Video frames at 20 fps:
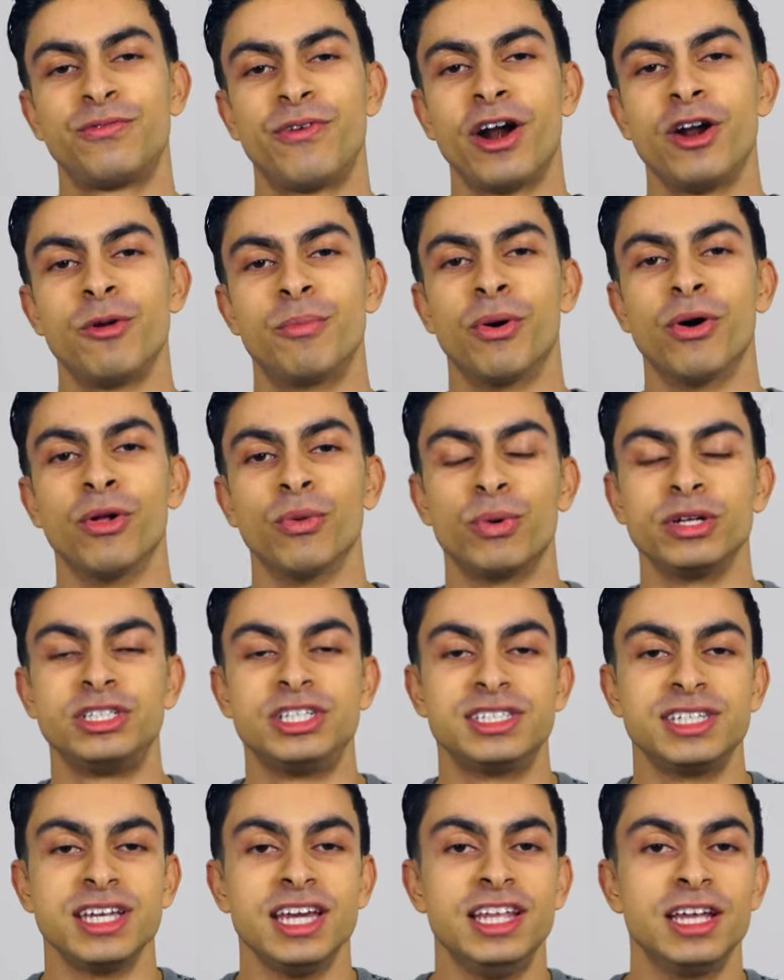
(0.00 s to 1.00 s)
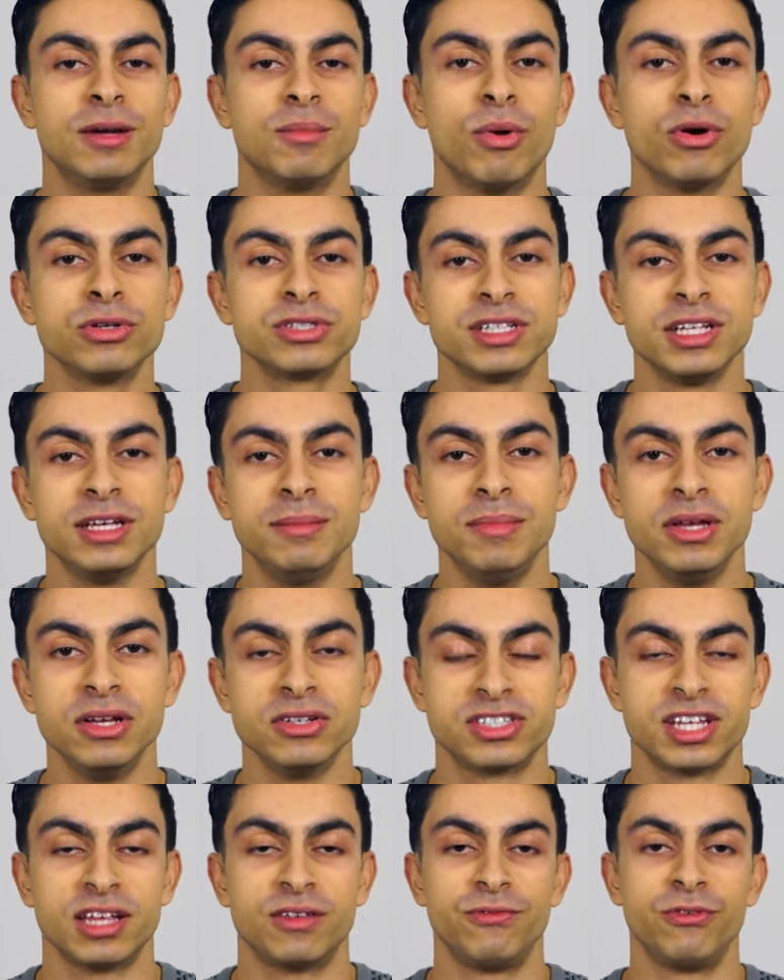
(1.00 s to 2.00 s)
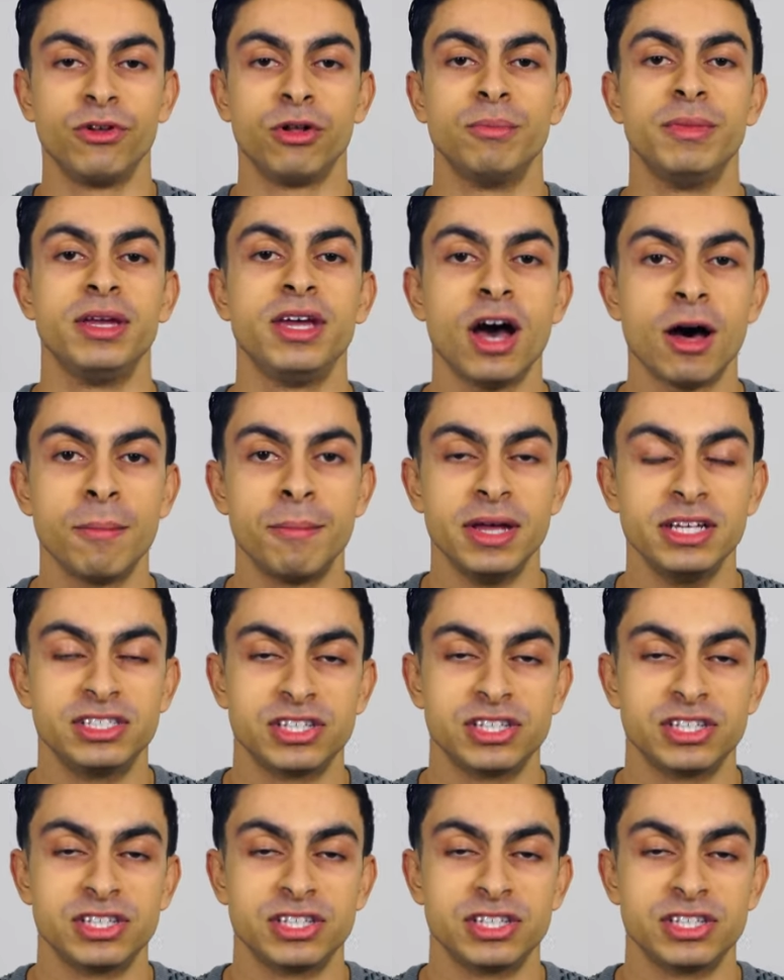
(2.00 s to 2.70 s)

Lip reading: variable, which is eating mostly meals that fill me up,